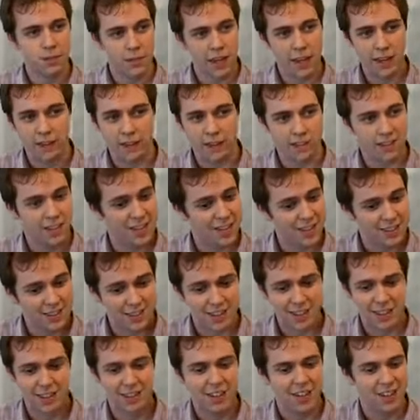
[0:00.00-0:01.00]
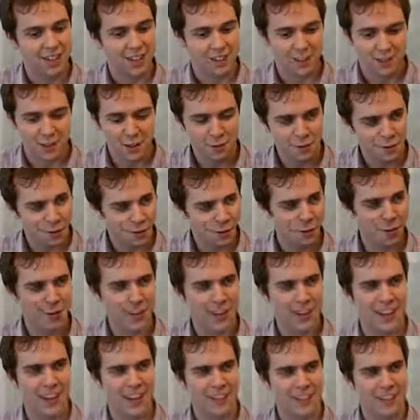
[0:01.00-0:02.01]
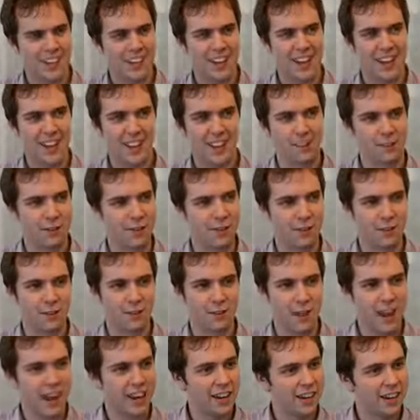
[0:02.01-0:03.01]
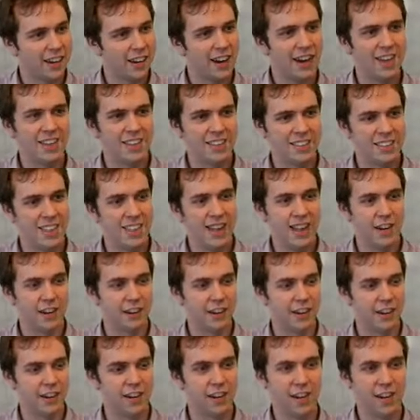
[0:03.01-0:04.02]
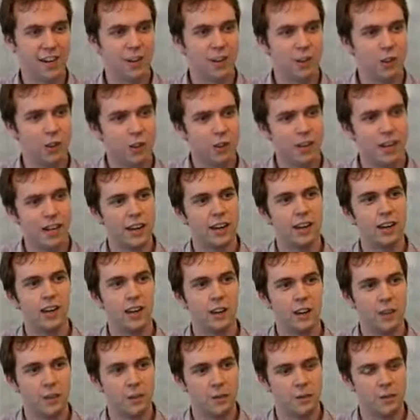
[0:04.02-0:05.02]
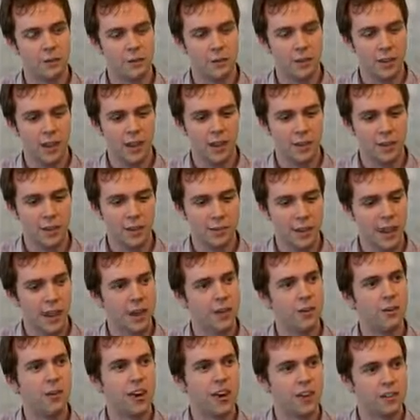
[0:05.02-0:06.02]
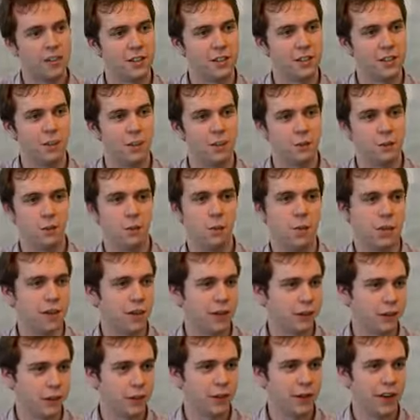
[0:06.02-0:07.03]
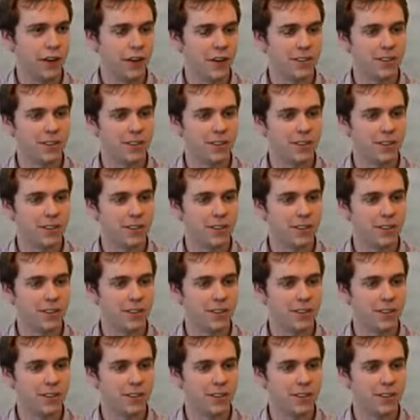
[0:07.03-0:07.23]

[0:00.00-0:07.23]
as I say, sit and sift through data and analyse data and look at a lot of the background to what you're doing.